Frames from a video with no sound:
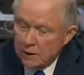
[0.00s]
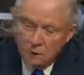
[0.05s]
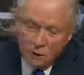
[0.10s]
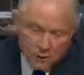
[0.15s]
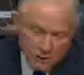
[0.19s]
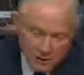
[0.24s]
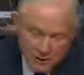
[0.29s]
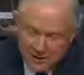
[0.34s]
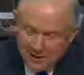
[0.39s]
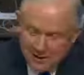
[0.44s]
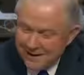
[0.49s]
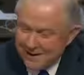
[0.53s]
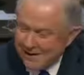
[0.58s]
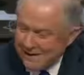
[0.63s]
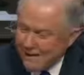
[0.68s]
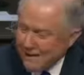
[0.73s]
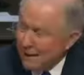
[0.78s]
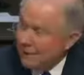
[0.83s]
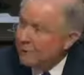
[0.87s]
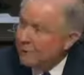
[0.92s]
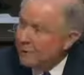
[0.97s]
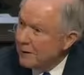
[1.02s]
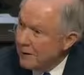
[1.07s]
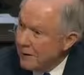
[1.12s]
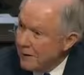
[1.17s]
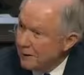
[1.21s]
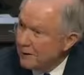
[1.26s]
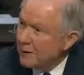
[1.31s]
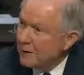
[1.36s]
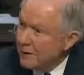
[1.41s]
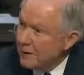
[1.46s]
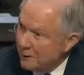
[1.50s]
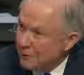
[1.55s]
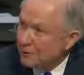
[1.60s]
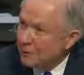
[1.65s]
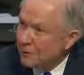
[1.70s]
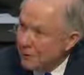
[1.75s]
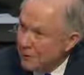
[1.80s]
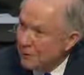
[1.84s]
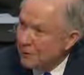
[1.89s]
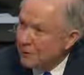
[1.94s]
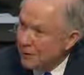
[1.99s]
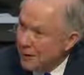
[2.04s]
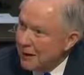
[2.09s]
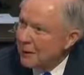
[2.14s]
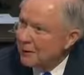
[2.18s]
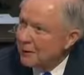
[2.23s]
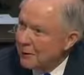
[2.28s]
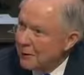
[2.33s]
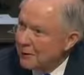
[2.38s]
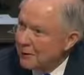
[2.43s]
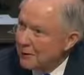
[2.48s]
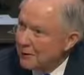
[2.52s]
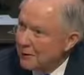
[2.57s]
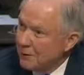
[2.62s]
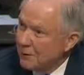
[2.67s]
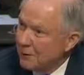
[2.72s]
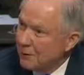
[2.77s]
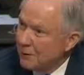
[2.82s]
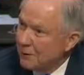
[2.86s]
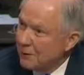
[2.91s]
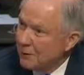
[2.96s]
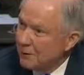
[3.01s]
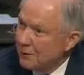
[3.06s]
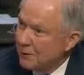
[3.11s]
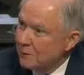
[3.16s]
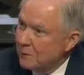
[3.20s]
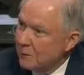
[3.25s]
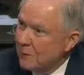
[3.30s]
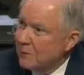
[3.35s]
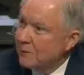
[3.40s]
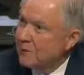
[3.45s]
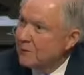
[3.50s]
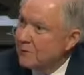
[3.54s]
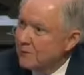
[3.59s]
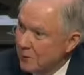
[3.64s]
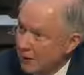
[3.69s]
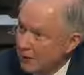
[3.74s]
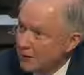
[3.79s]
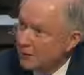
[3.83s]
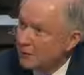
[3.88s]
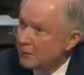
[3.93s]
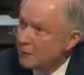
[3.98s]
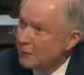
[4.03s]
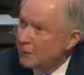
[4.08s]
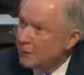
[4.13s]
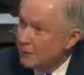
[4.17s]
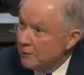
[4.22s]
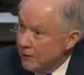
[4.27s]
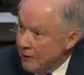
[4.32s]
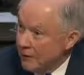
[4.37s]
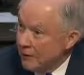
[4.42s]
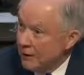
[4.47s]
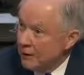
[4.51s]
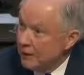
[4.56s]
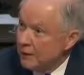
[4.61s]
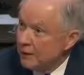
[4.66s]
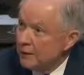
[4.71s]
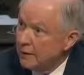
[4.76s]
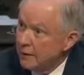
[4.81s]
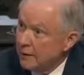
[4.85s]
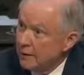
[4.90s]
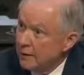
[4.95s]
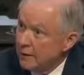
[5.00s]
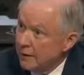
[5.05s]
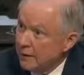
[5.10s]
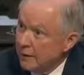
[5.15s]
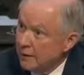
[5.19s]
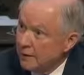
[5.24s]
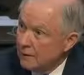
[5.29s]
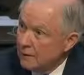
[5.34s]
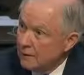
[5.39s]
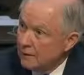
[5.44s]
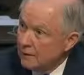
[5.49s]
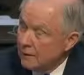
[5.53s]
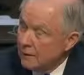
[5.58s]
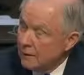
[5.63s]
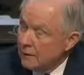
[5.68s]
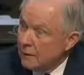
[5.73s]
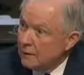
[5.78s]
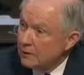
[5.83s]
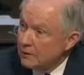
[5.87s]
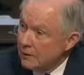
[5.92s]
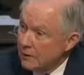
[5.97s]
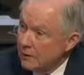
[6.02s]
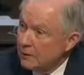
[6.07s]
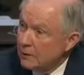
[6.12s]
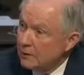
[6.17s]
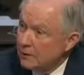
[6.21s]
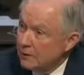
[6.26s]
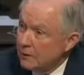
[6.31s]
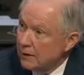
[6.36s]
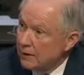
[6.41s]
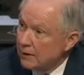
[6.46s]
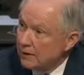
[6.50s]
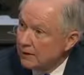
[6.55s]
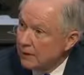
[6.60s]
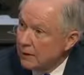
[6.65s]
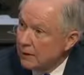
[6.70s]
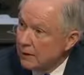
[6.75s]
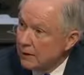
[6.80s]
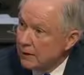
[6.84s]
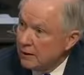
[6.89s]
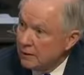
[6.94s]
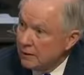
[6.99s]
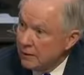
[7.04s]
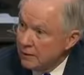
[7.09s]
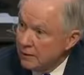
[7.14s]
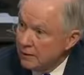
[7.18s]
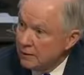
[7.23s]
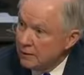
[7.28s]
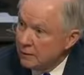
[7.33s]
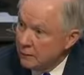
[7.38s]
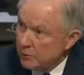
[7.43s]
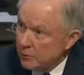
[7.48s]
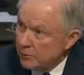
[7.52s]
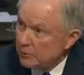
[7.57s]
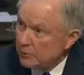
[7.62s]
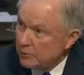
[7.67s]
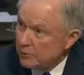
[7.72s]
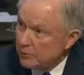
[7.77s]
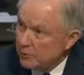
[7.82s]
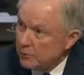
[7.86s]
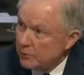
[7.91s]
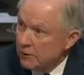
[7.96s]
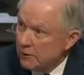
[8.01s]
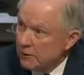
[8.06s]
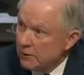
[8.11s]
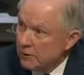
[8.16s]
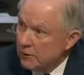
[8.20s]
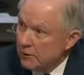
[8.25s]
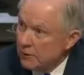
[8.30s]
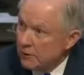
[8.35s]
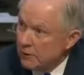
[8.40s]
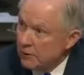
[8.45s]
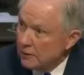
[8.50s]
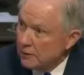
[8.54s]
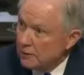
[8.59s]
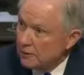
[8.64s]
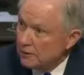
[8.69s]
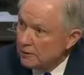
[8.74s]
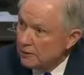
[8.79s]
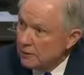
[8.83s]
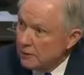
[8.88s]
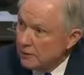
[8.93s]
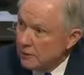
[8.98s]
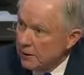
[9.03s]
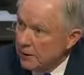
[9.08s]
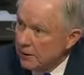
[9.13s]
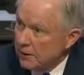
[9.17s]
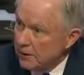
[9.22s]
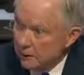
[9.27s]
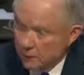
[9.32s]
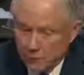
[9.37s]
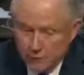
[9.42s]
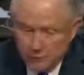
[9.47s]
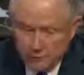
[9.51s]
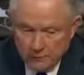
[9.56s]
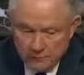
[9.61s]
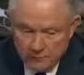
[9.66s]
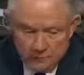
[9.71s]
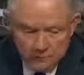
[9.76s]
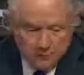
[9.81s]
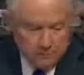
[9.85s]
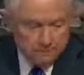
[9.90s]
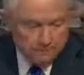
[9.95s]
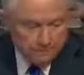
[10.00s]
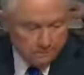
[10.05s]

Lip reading: well, I'm not going to comment on the conversations we've had because I think that violates the privilege, executive privilege.